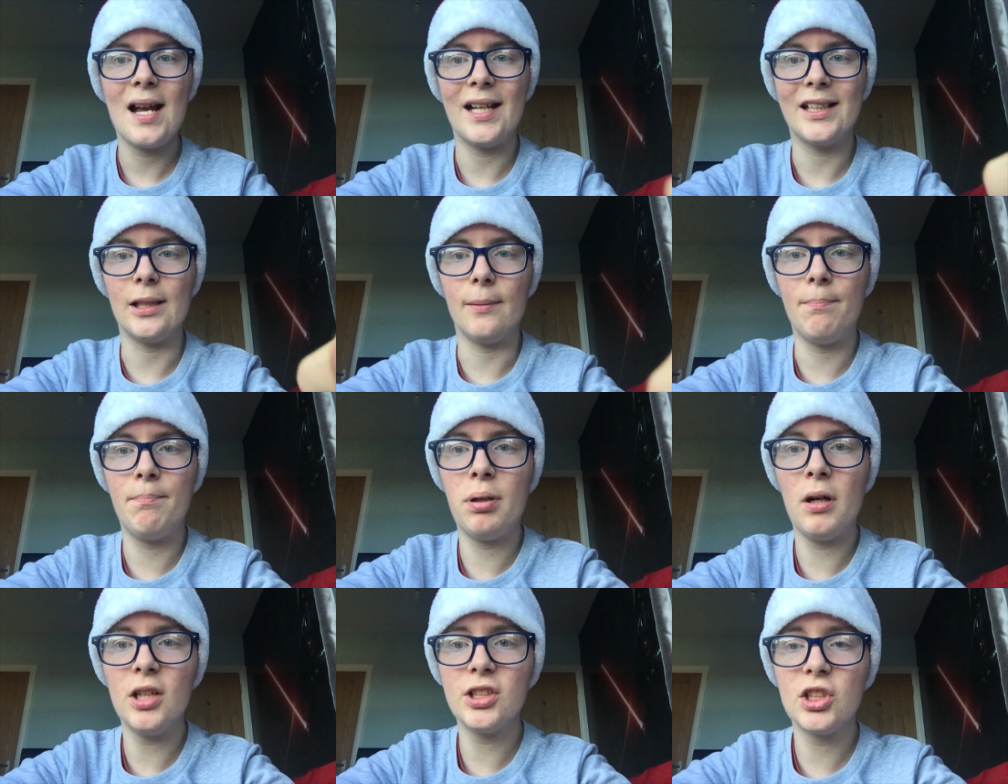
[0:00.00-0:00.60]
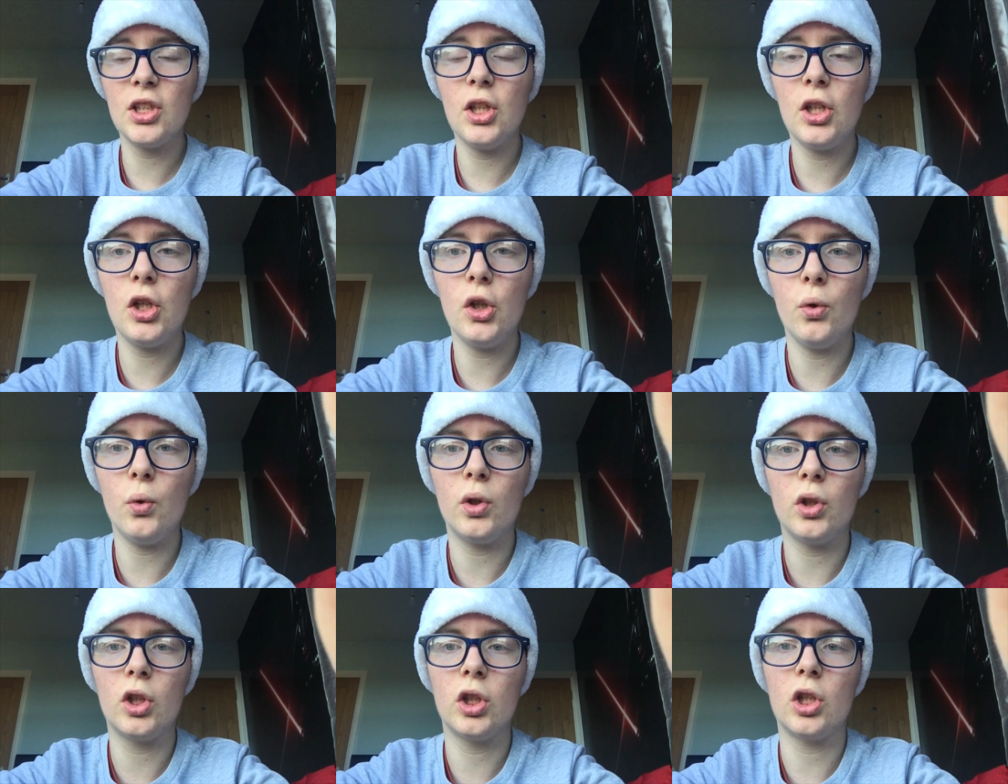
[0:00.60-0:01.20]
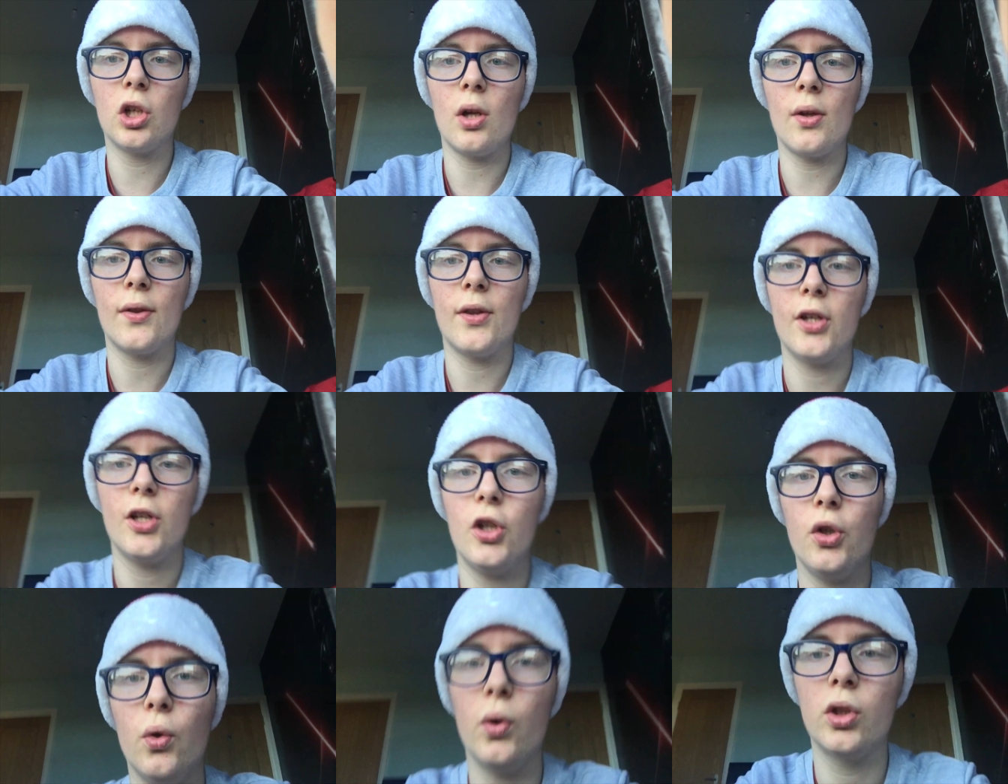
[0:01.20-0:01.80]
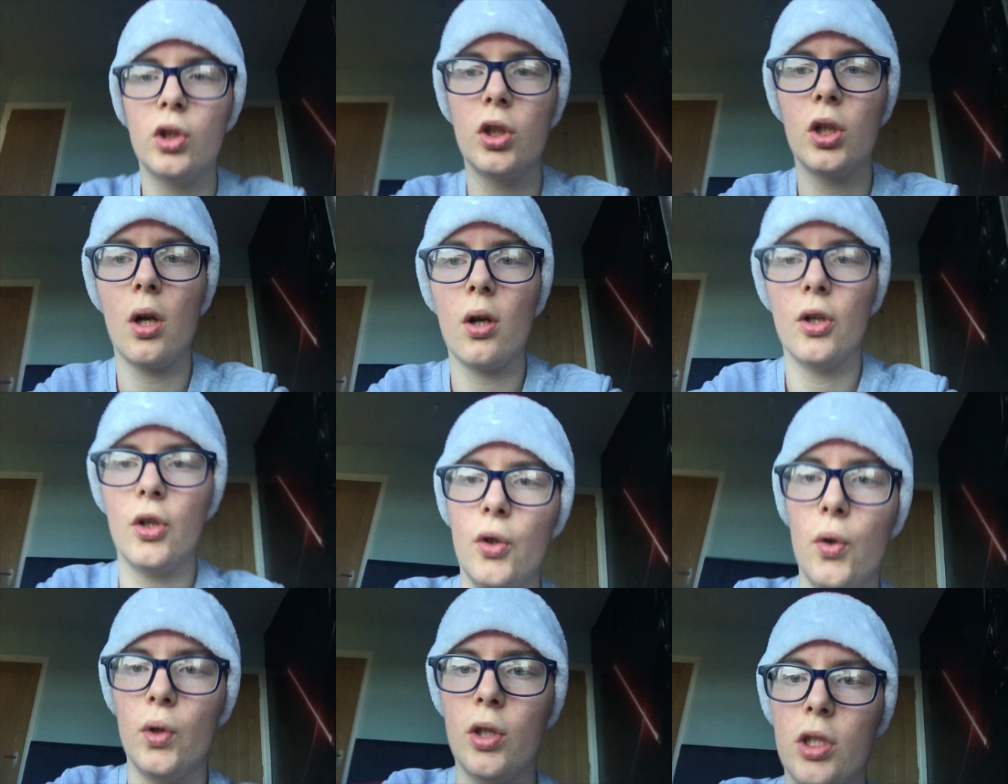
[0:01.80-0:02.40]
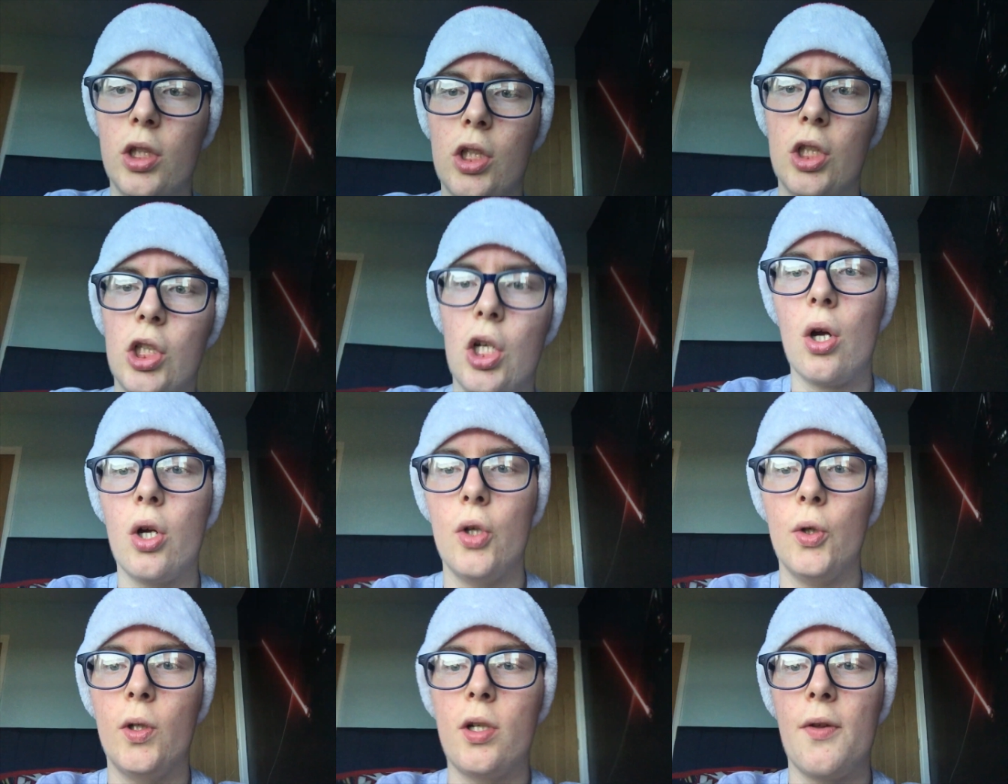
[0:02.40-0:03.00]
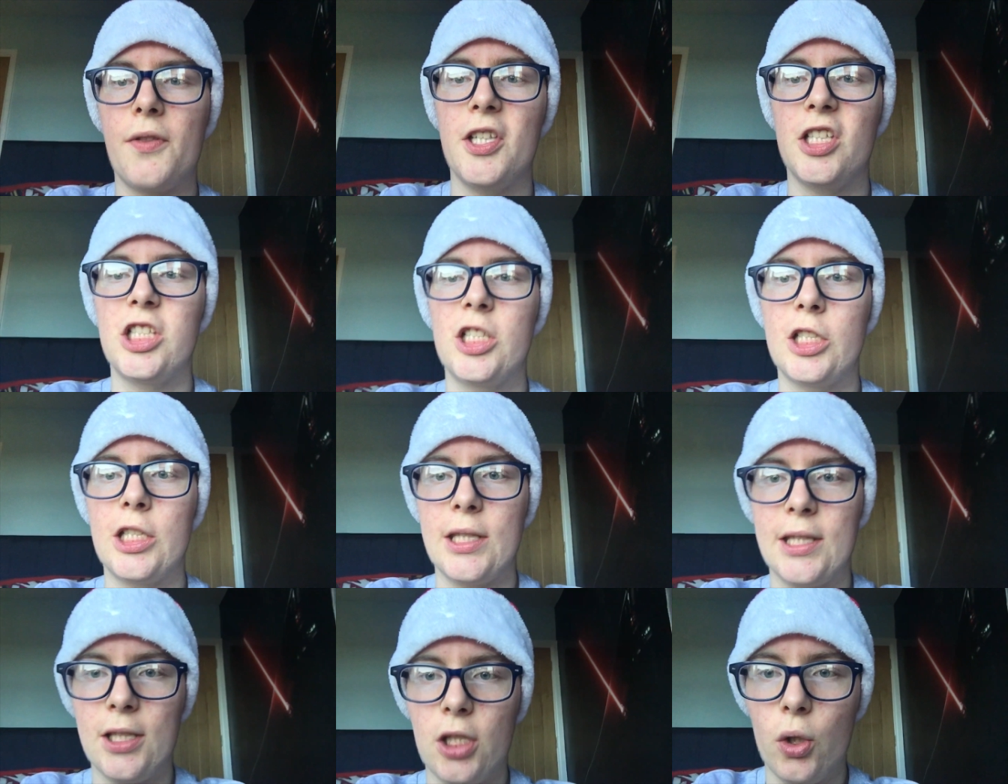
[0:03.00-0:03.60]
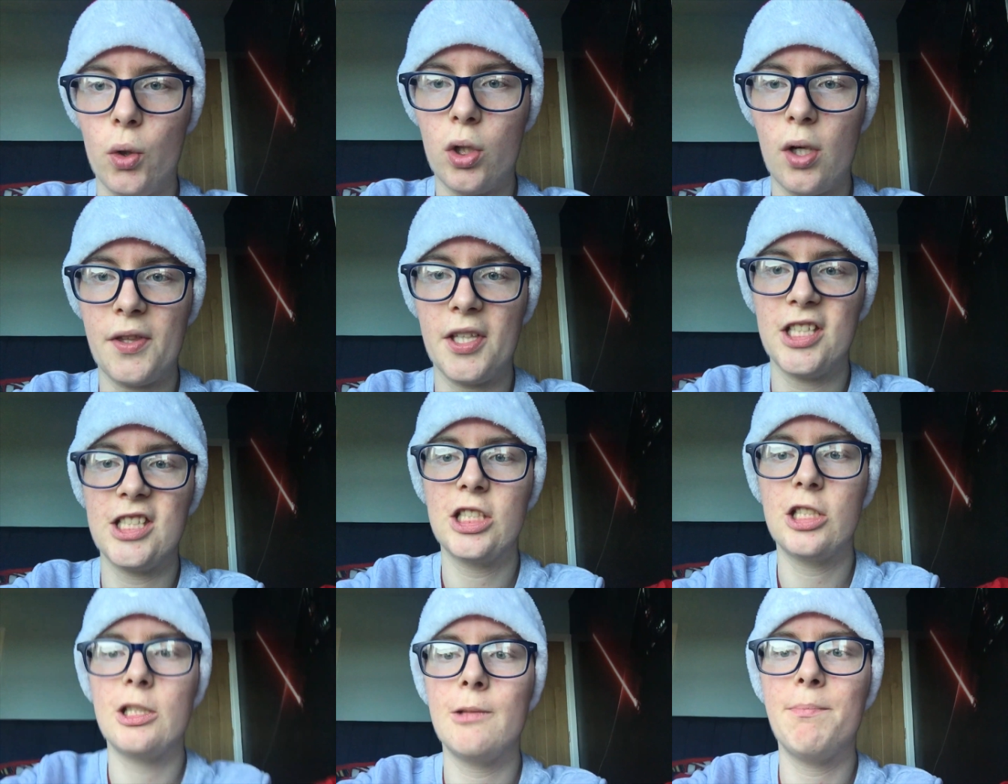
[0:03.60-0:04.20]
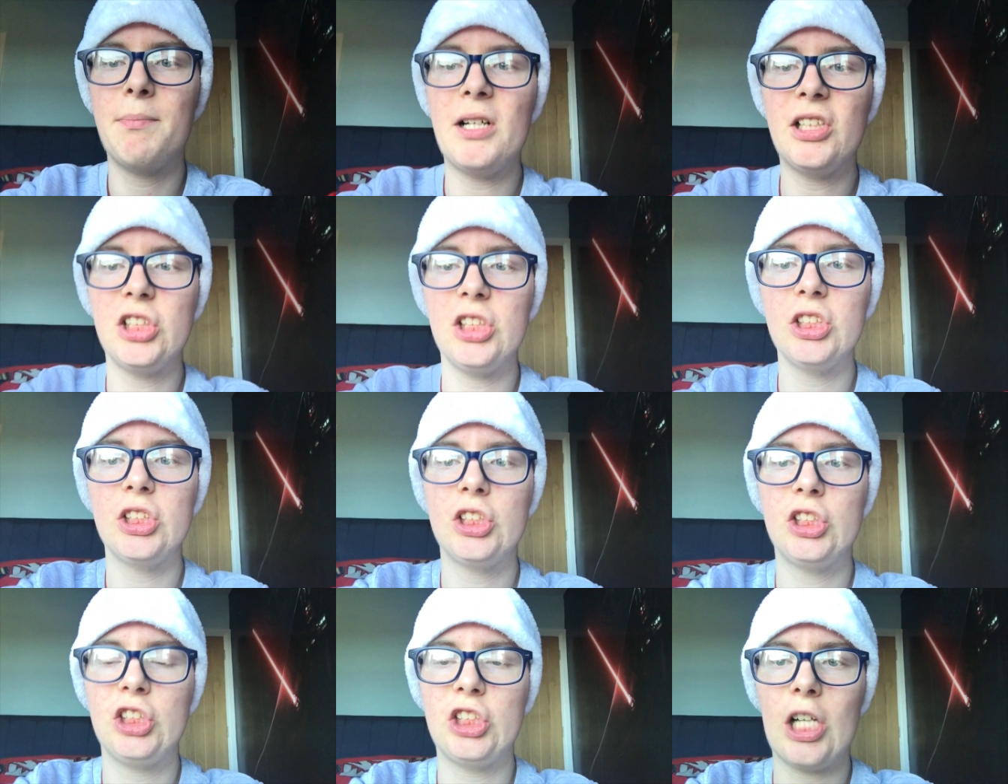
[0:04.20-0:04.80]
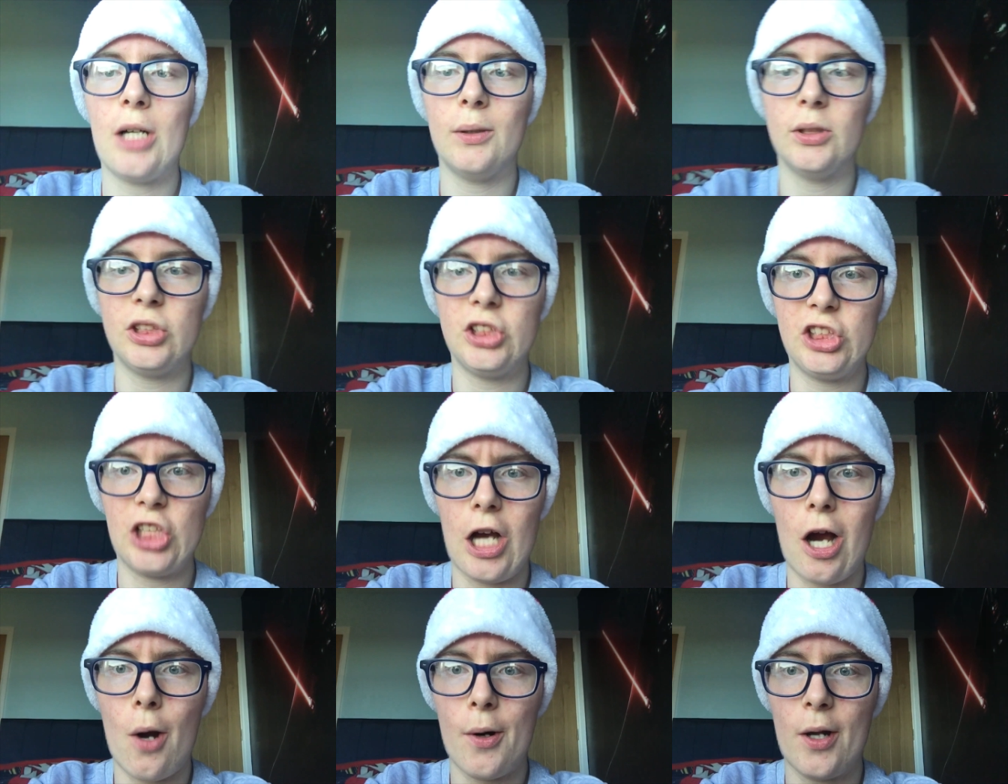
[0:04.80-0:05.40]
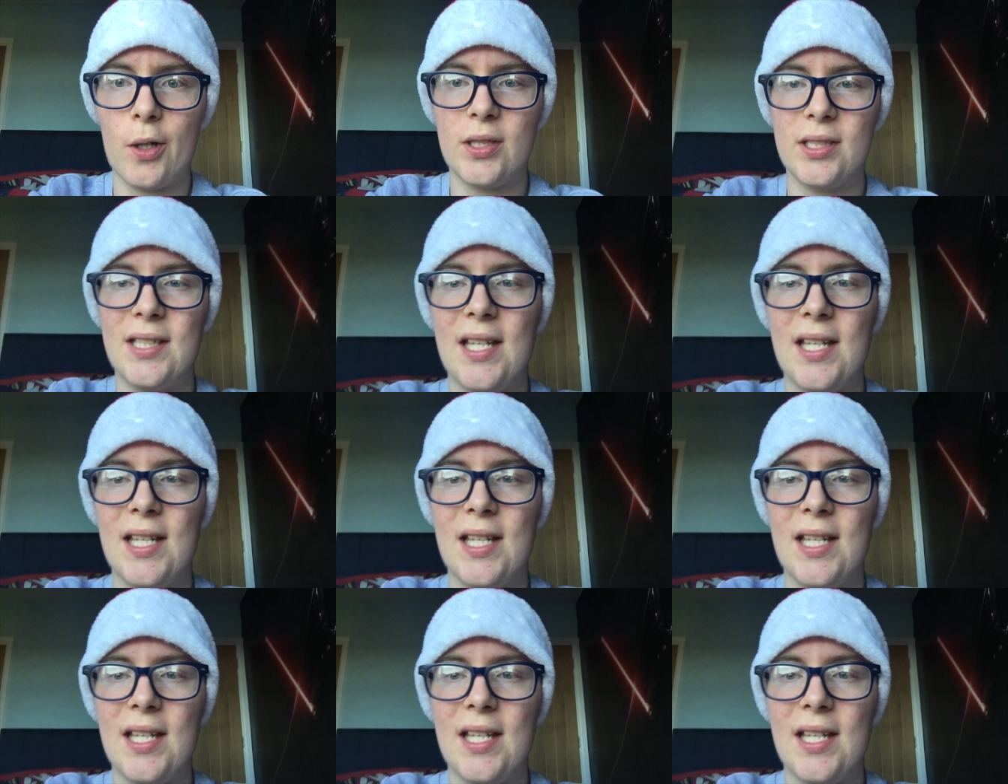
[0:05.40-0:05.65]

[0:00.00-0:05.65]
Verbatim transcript: The person who got who got who got who got this who got the special shout shout outs